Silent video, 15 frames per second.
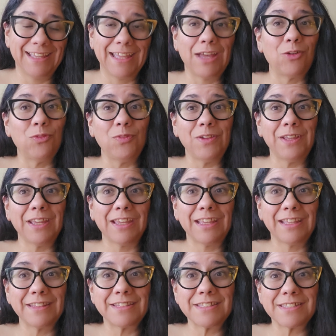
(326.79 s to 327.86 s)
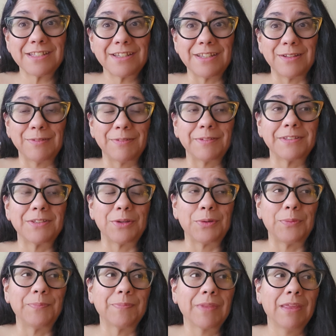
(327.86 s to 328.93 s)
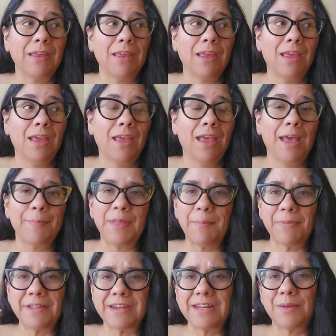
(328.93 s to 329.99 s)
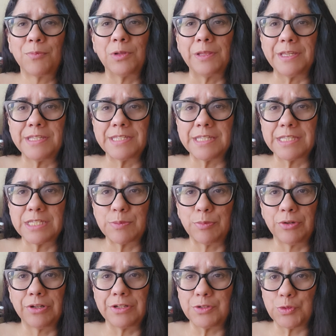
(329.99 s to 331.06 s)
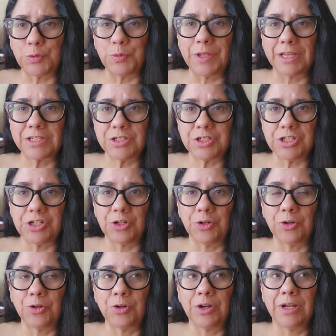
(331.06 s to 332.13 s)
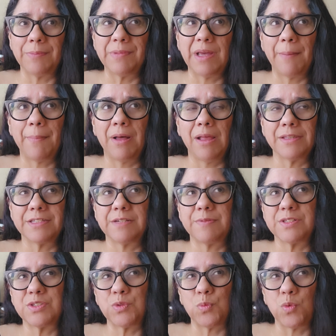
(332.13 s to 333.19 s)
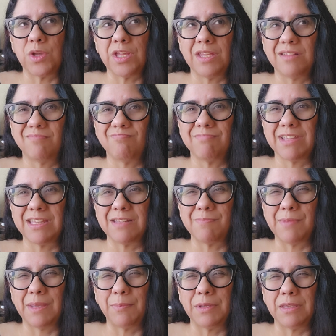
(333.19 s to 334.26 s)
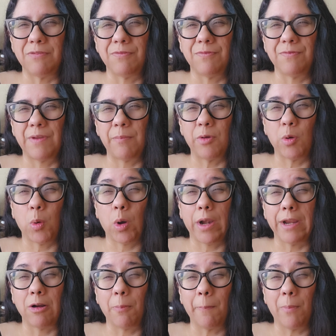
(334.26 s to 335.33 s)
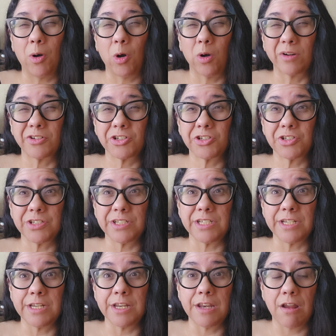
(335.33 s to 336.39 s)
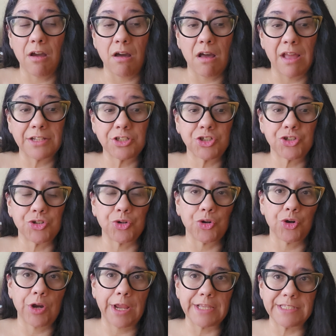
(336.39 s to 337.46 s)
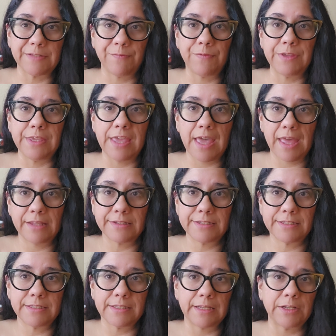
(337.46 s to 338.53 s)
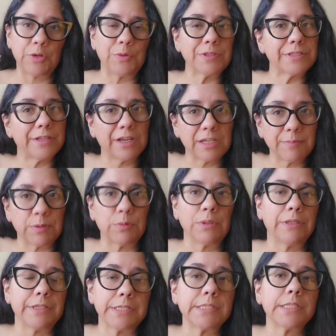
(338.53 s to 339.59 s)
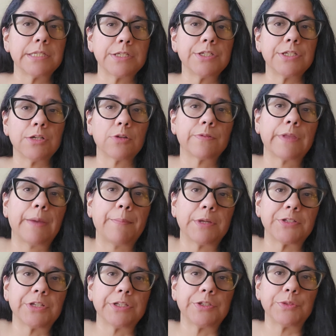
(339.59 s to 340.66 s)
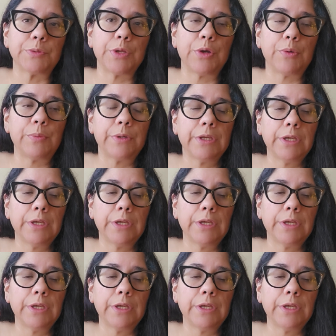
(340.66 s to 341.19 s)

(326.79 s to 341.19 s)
Hopefully I can get this done. So I'm not planning on releasing this book until next year. I'm not positive as to when. Thinking maybe February or March. Not sure as of yet. I know it's not going to be released this year. That much I do know.